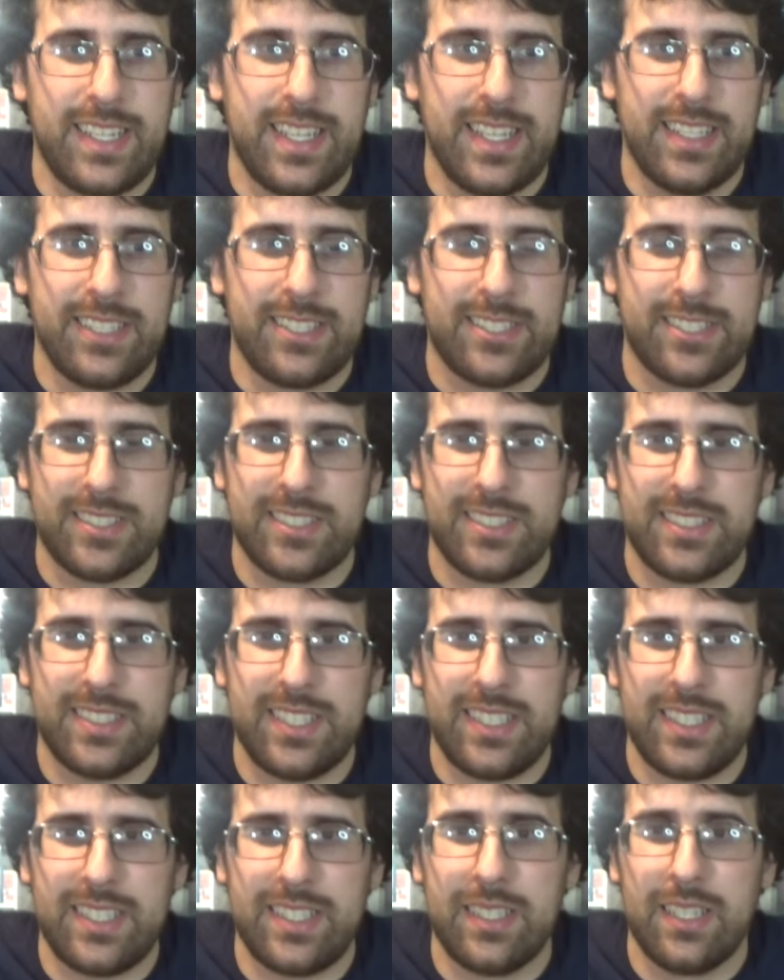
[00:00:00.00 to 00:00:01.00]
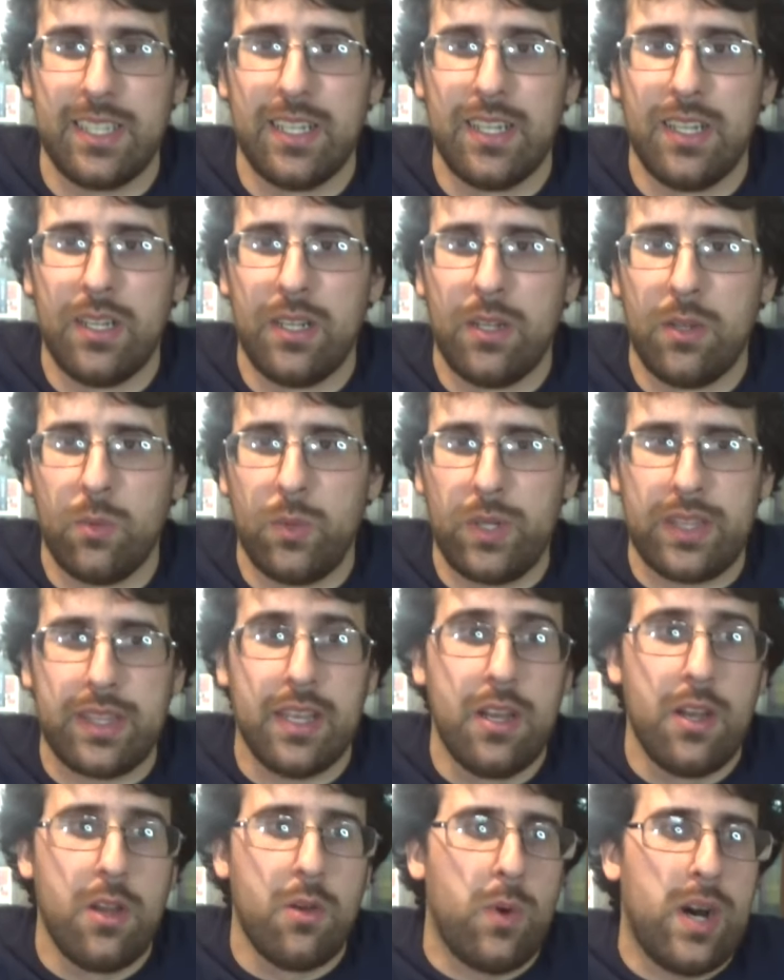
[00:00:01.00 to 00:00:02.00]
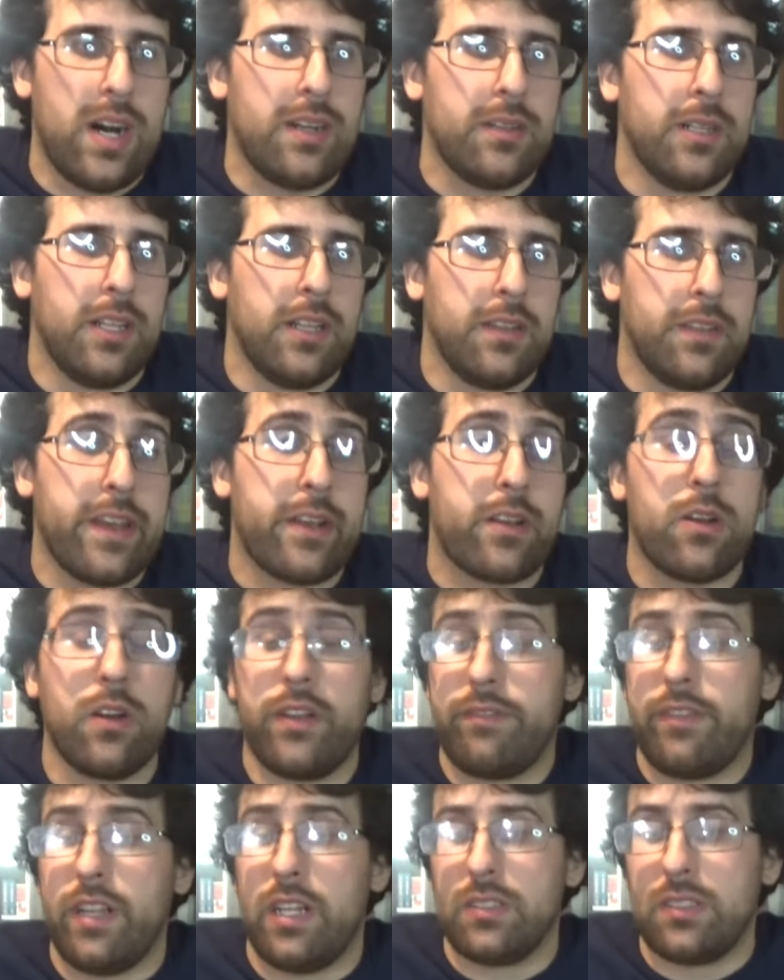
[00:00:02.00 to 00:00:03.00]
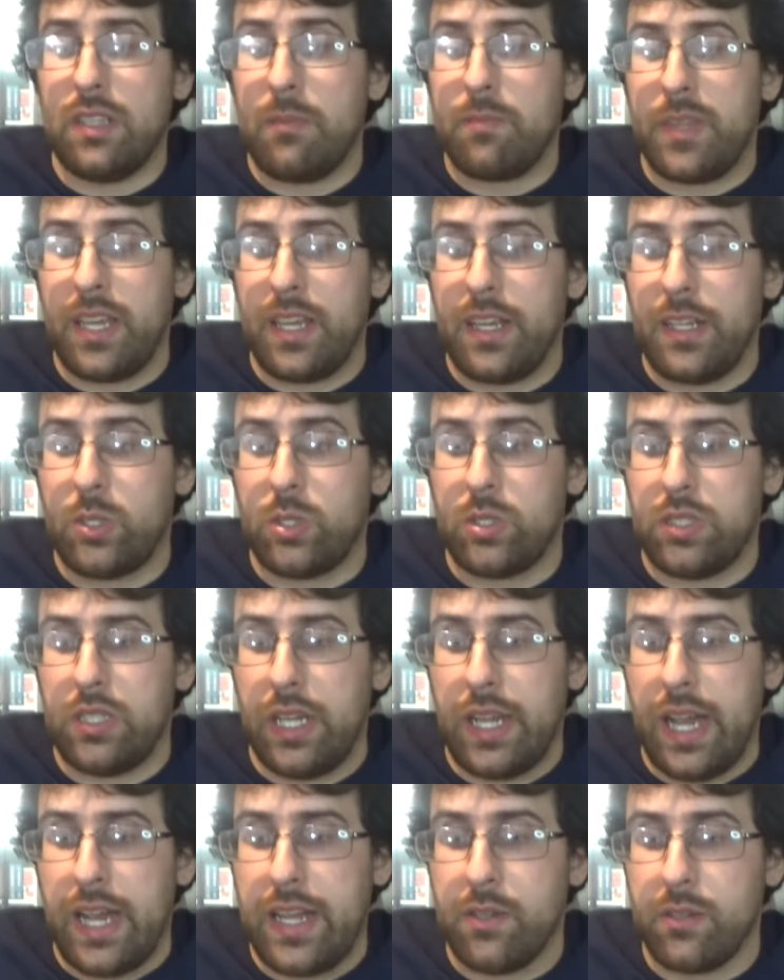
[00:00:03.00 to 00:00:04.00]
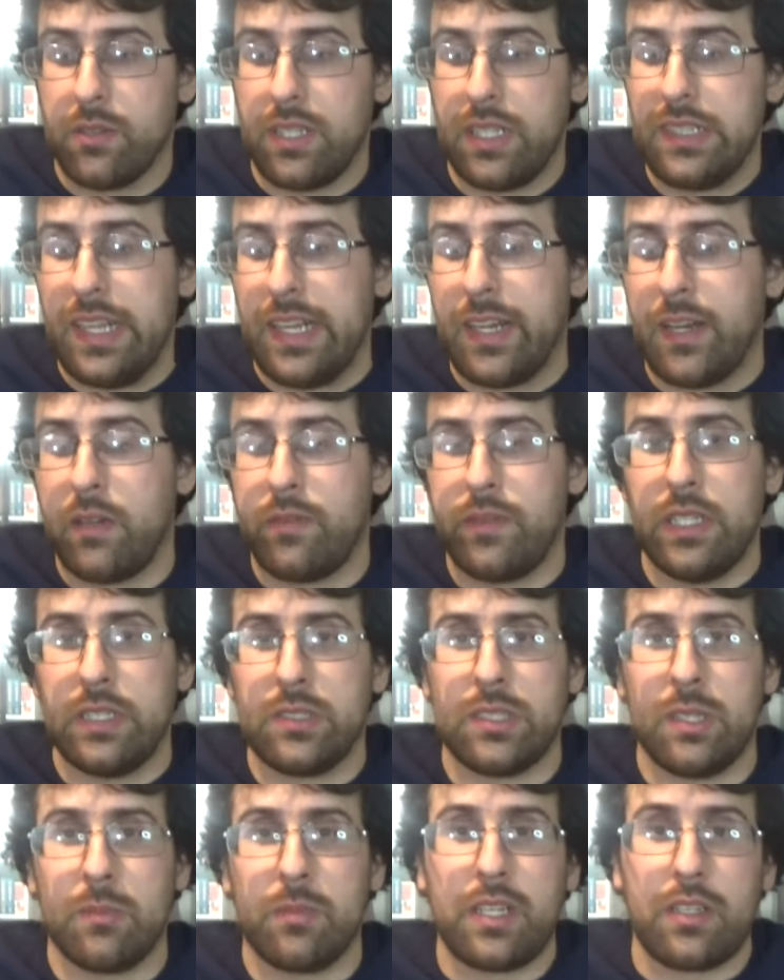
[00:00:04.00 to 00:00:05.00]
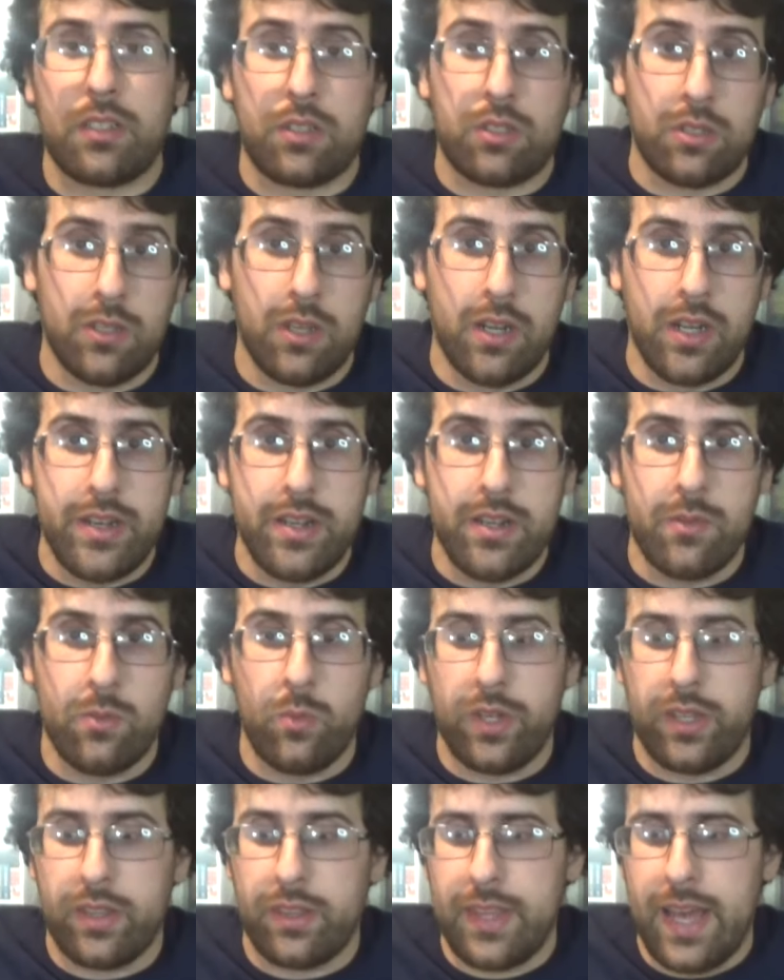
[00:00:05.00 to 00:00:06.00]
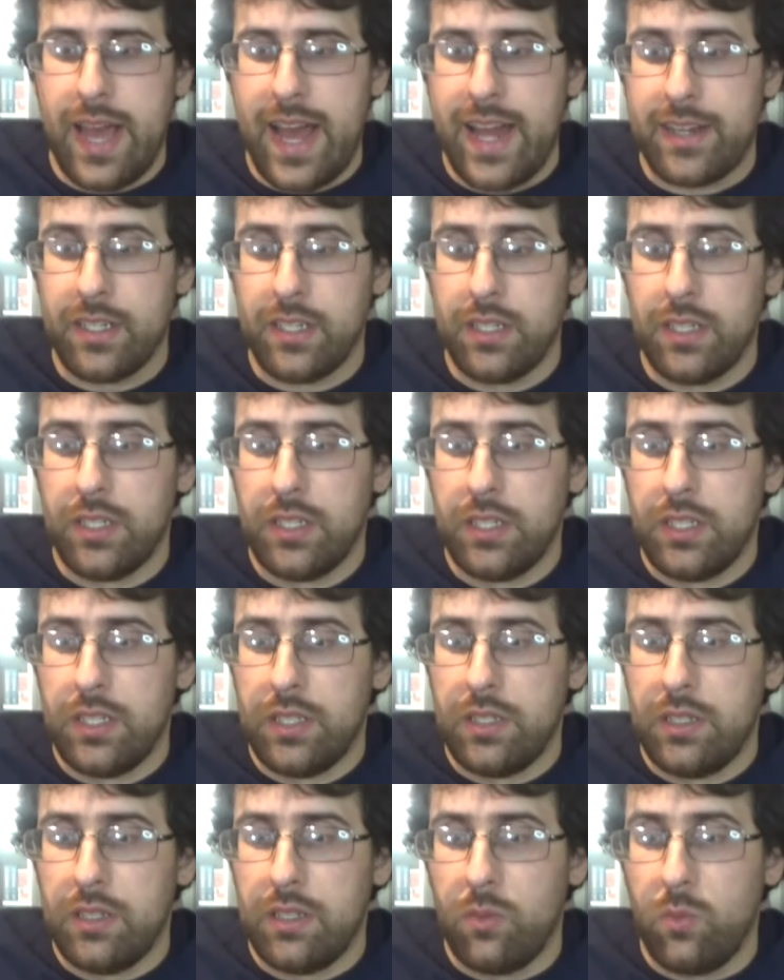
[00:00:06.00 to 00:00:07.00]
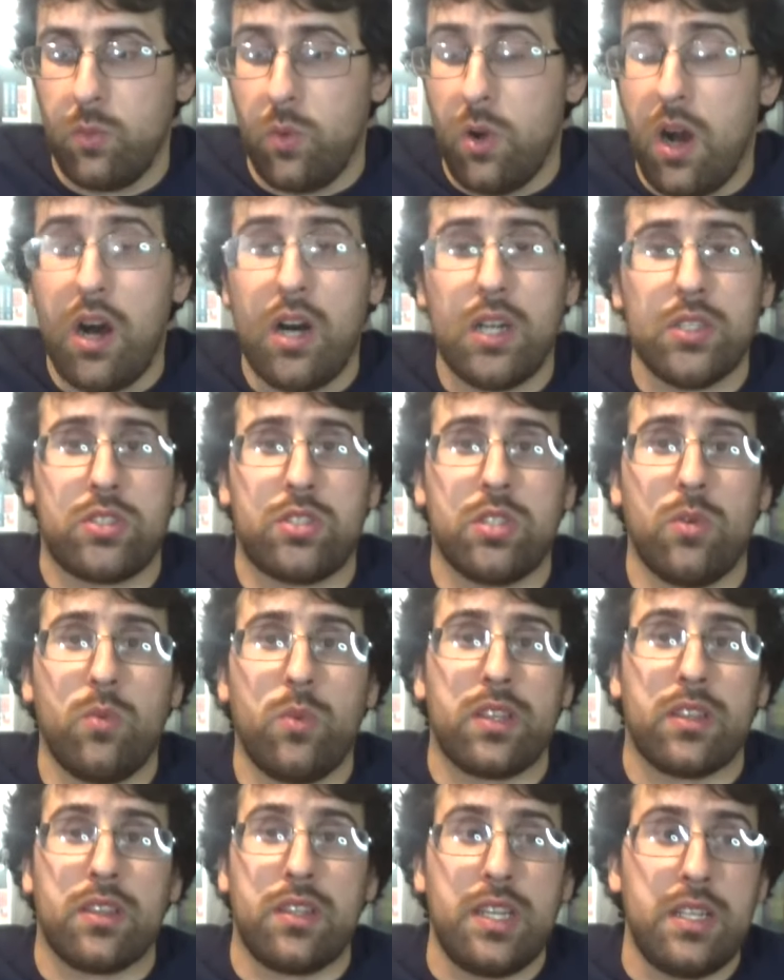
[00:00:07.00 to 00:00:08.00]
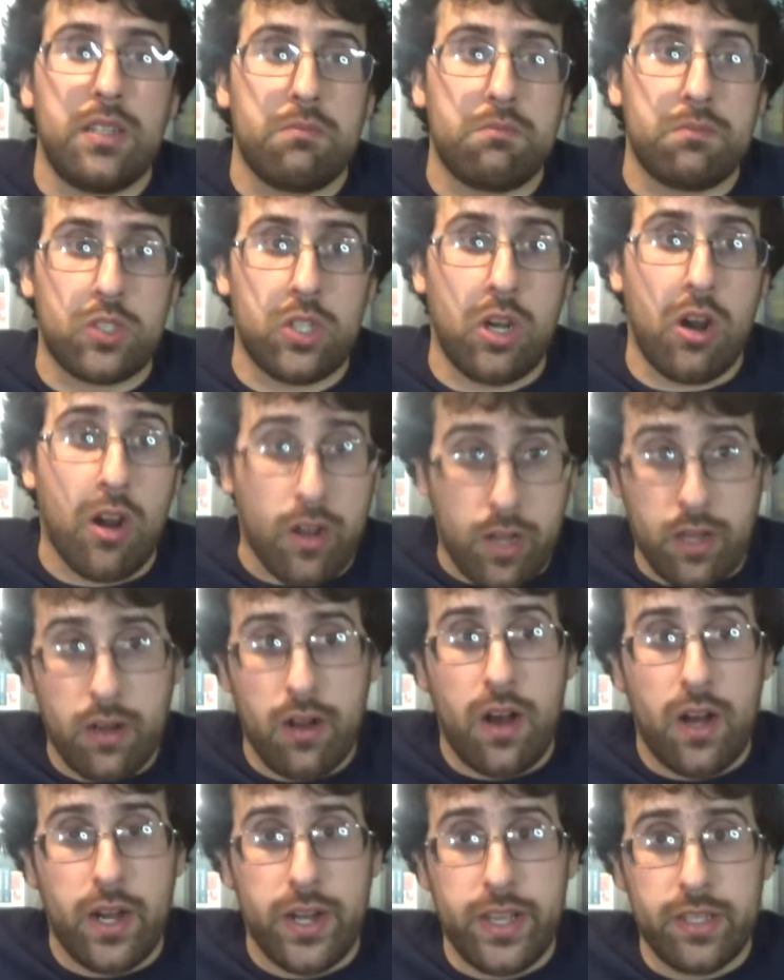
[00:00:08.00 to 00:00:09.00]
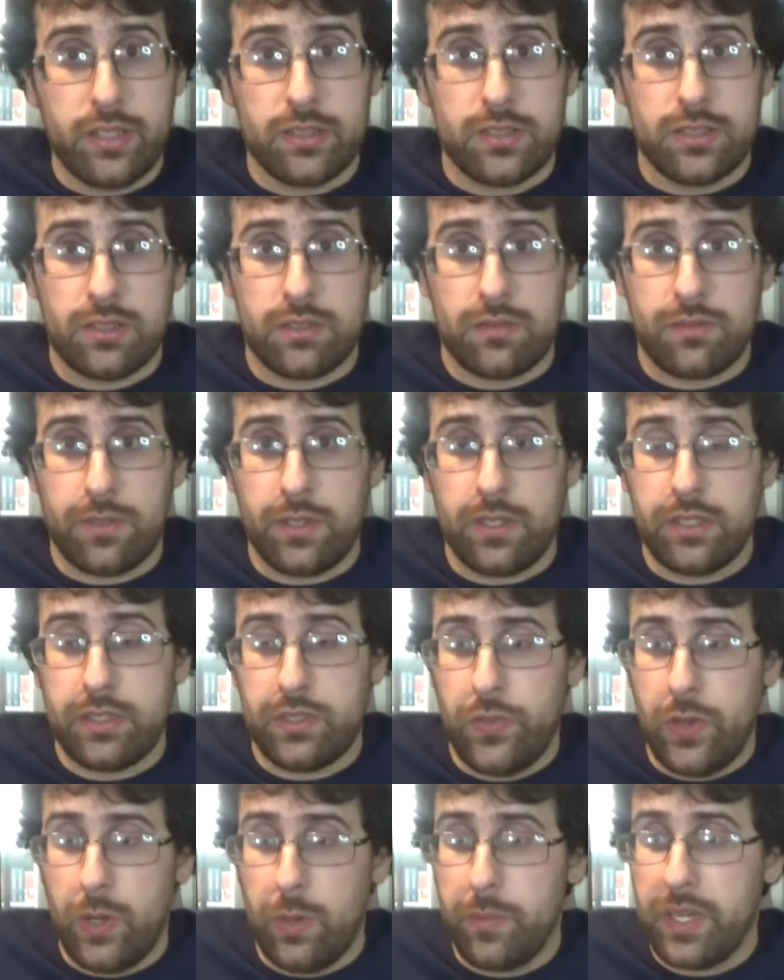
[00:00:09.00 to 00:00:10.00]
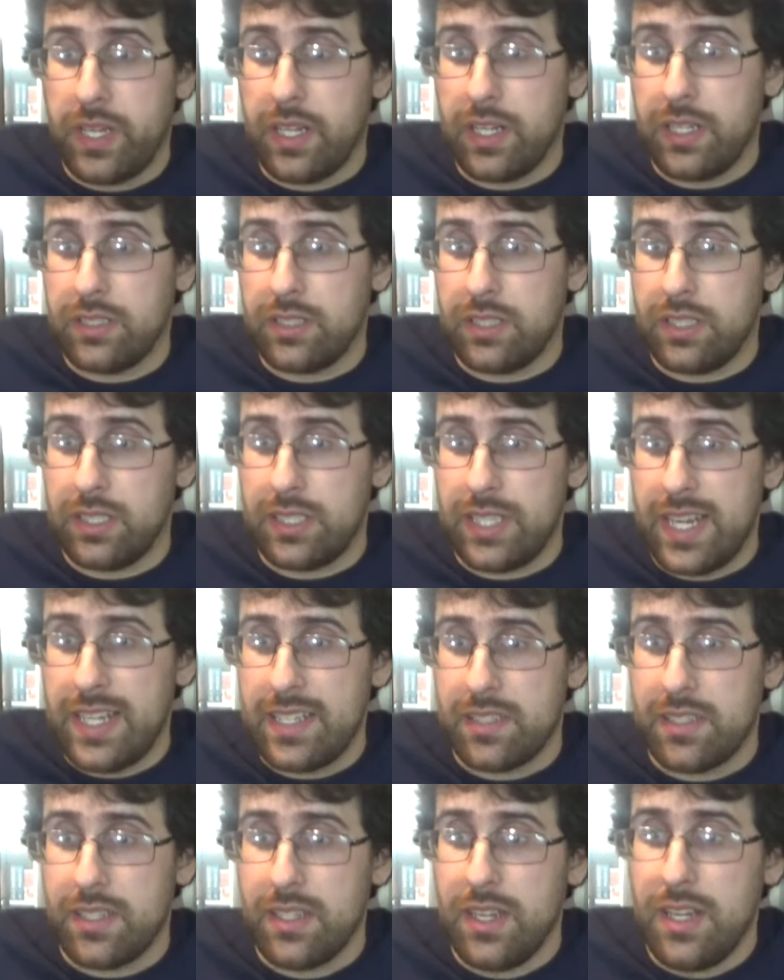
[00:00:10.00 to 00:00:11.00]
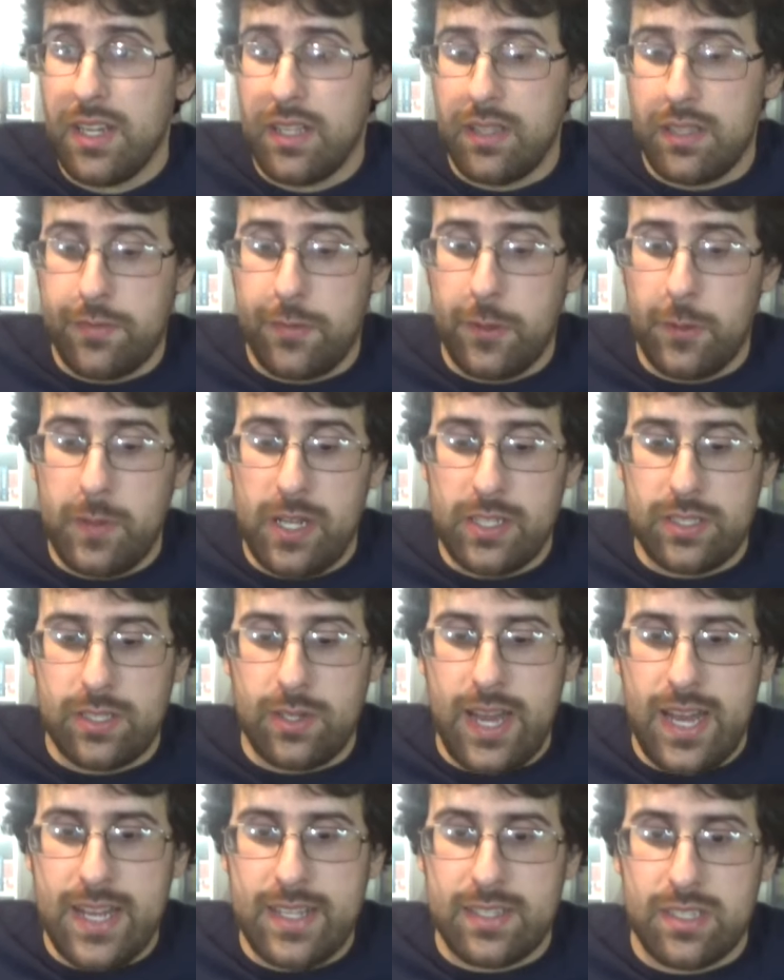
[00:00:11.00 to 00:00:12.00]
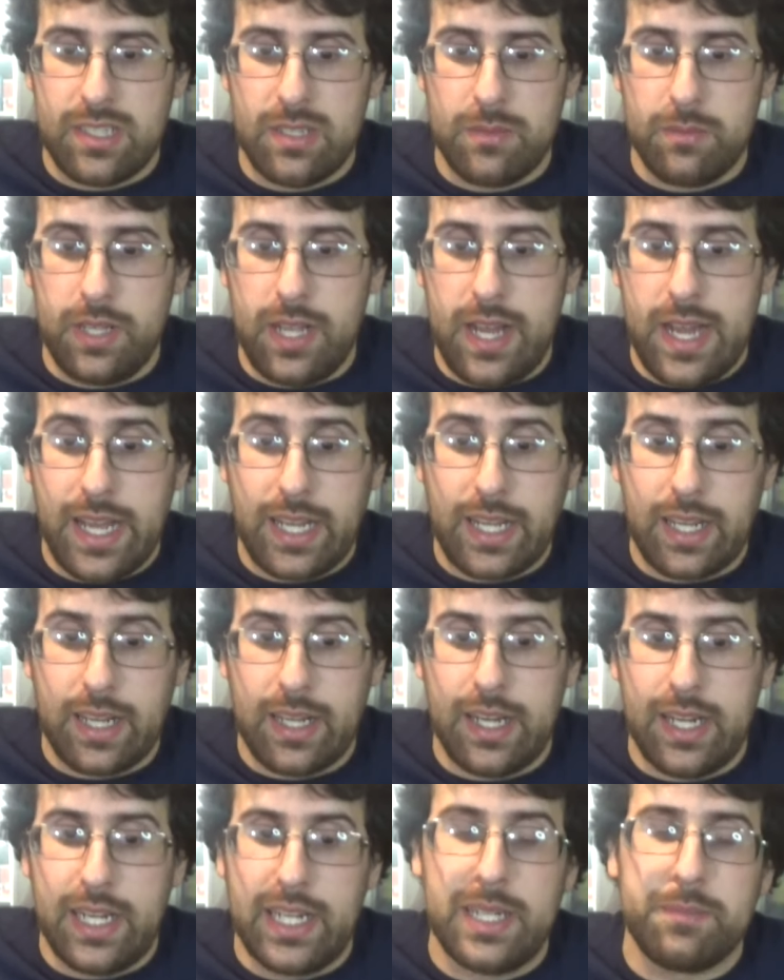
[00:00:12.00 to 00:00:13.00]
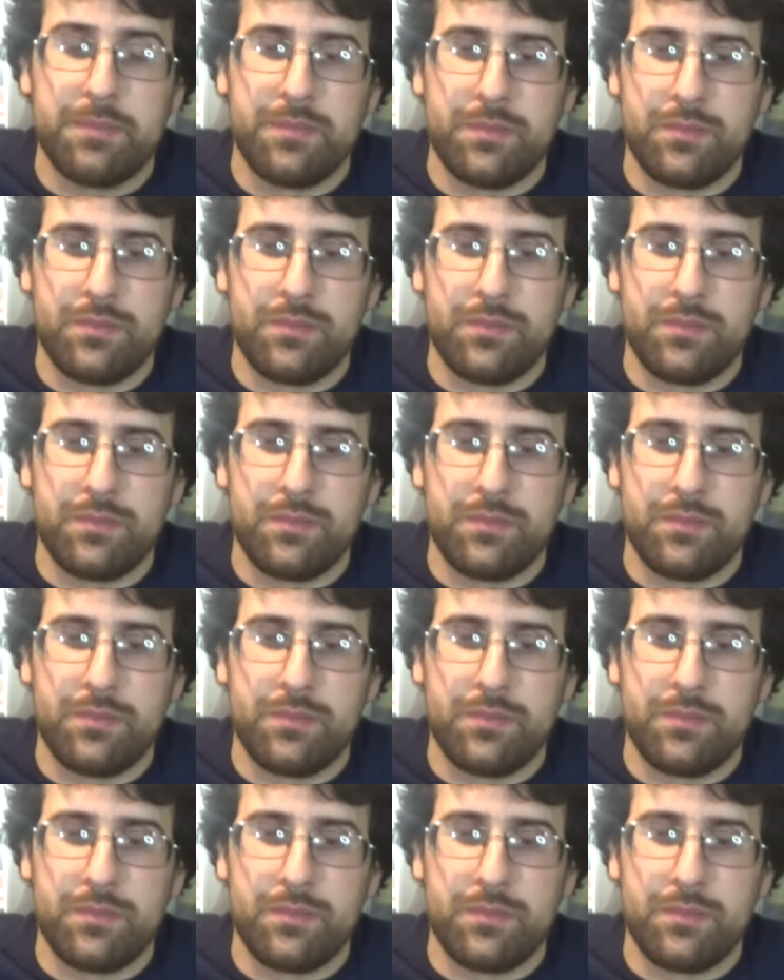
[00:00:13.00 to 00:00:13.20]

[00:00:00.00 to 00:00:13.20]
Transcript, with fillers: interesting with well, they could have done something interesting. I don't think they could have done something good with that. Also with the target audience for this film because this has this film also has some like uh,